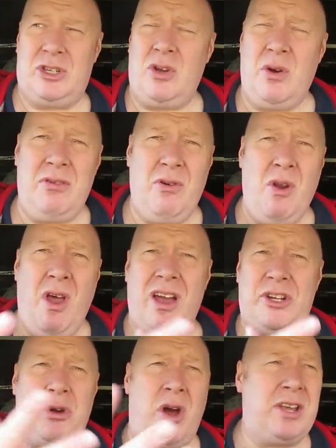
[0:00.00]
It's all they're all
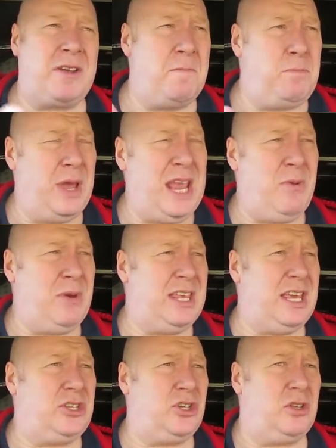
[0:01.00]
like trying to compete with
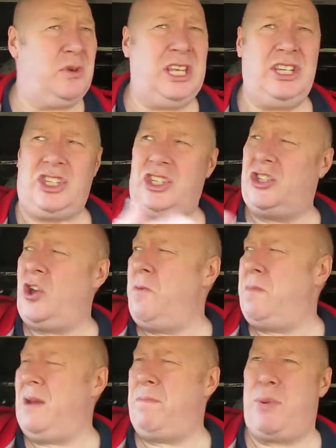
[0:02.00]
each other with these
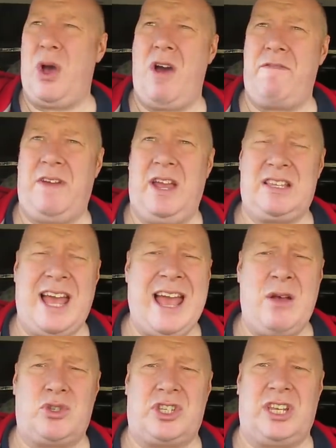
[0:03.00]
stupid perfect
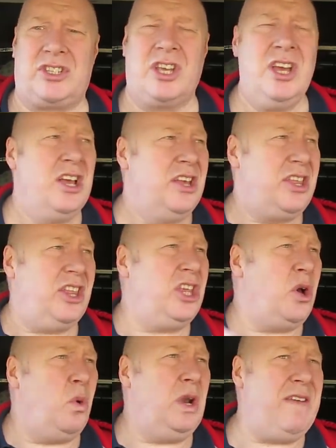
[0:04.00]
houses that
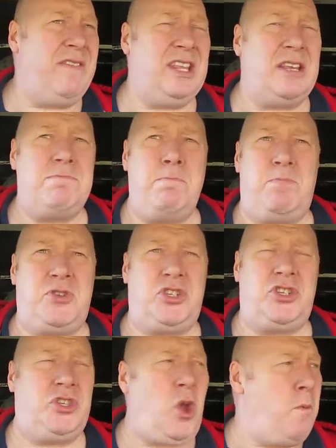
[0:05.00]
they all live in this
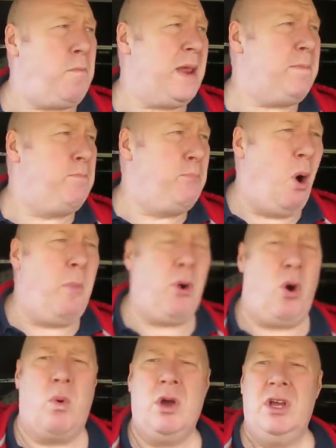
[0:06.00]
stupid
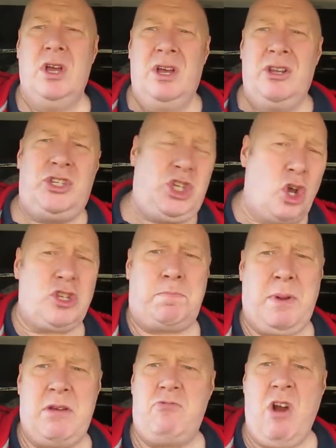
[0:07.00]
bubble.
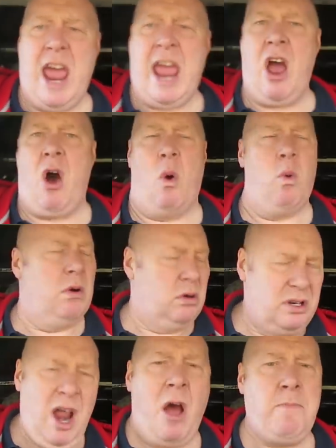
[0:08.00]
Just be real.
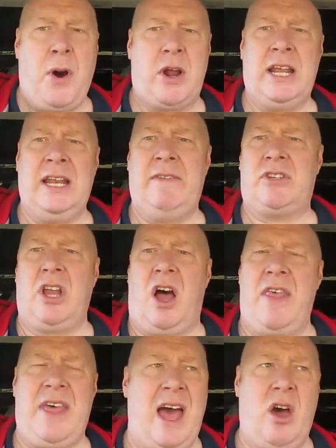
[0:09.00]
Nobody lives
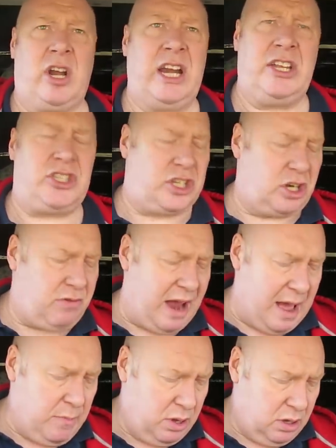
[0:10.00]
like that on an
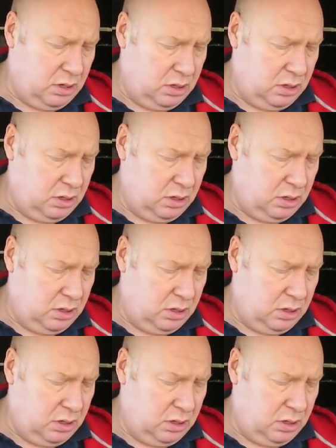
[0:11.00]
Instagram.